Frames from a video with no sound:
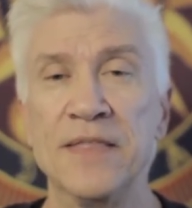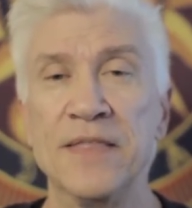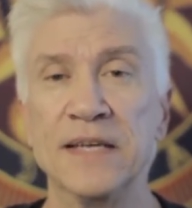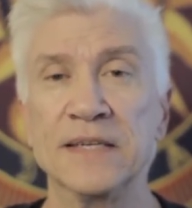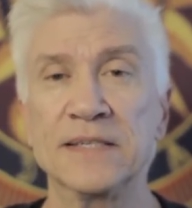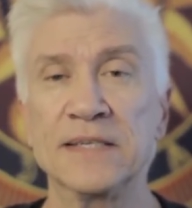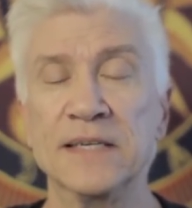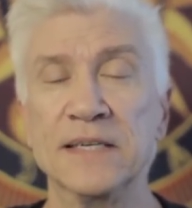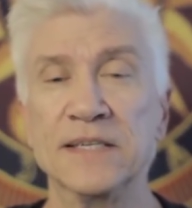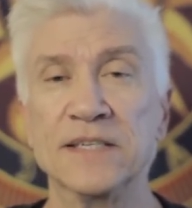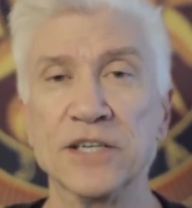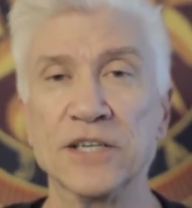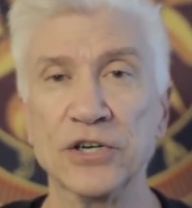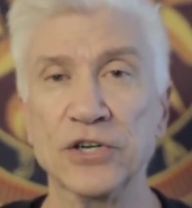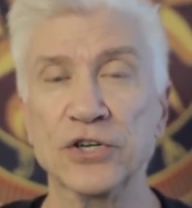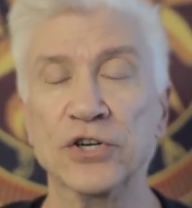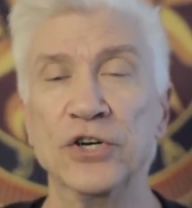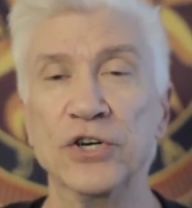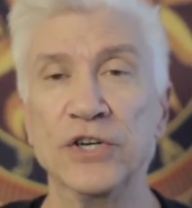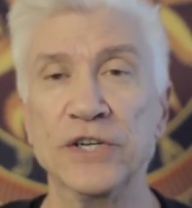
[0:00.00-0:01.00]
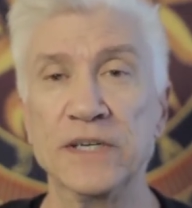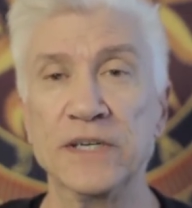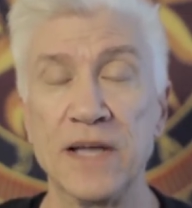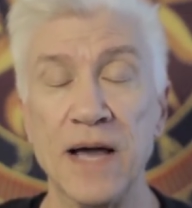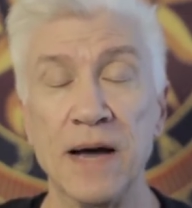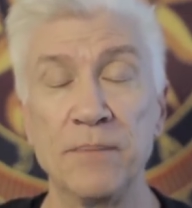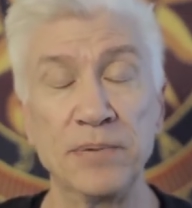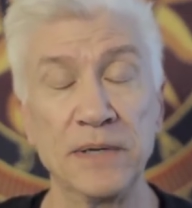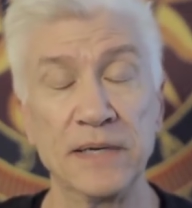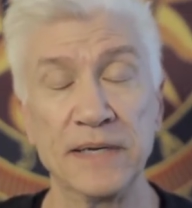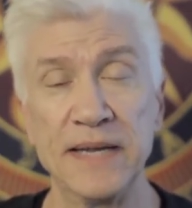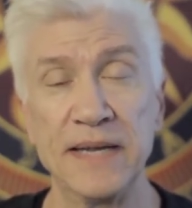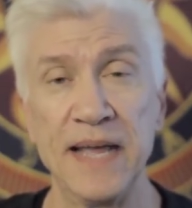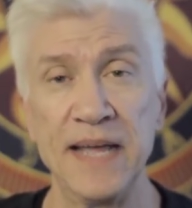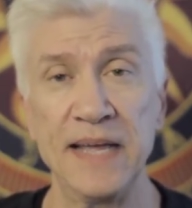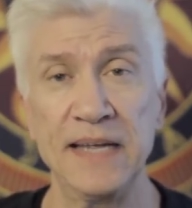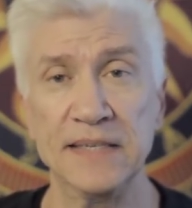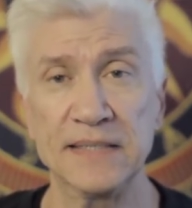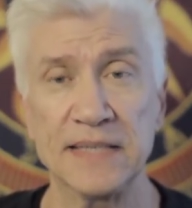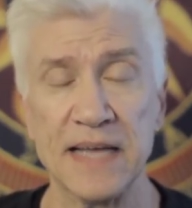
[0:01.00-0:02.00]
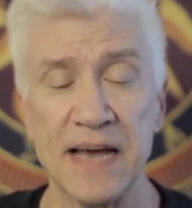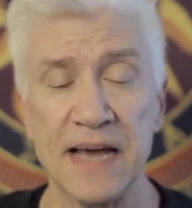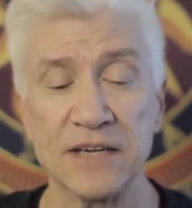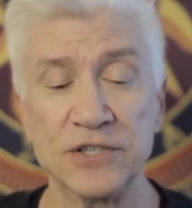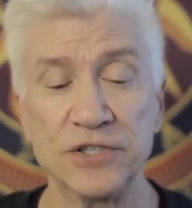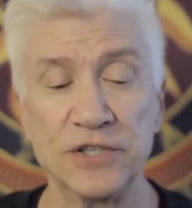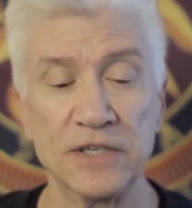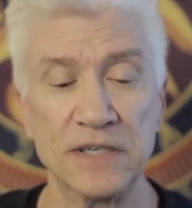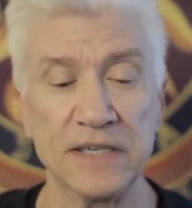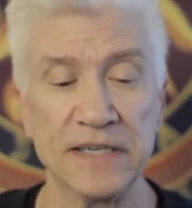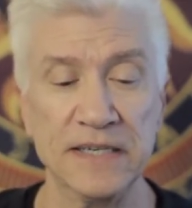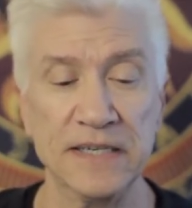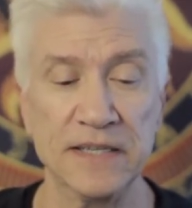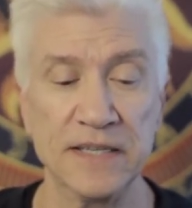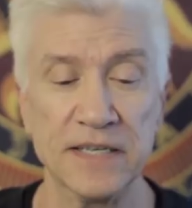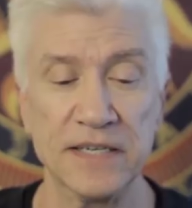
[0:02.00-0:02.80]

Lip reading: this is a good couple of days, actually,